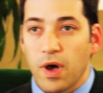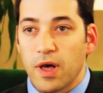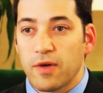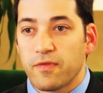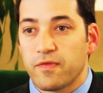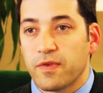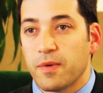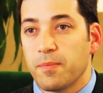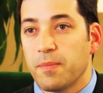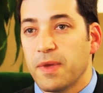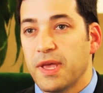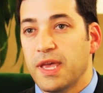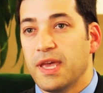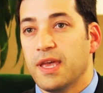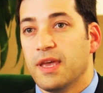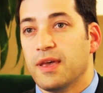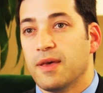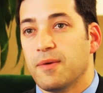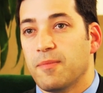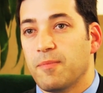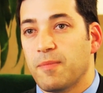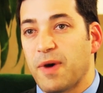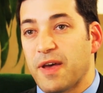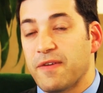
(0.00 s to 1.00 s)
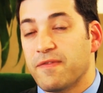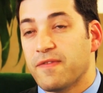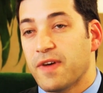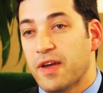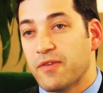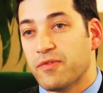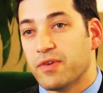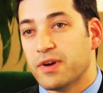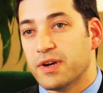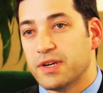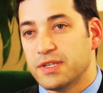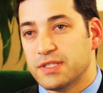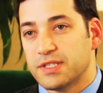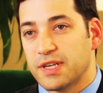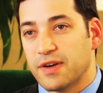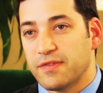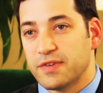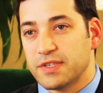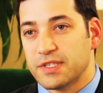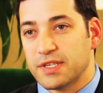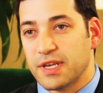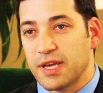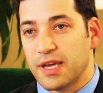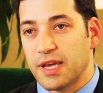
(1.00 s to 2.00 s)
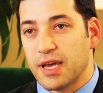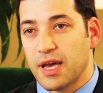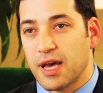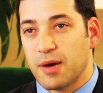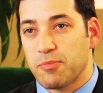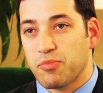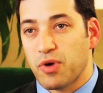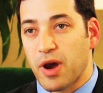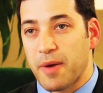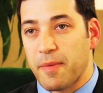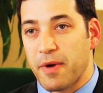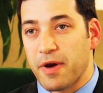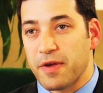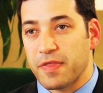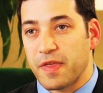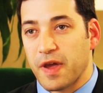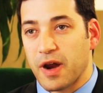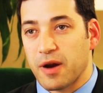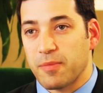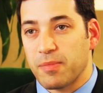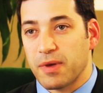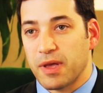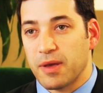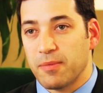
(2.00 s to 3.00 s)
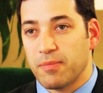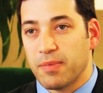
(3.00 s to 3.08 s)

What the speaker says: Well, for me, my favorite is obviously primary therapy,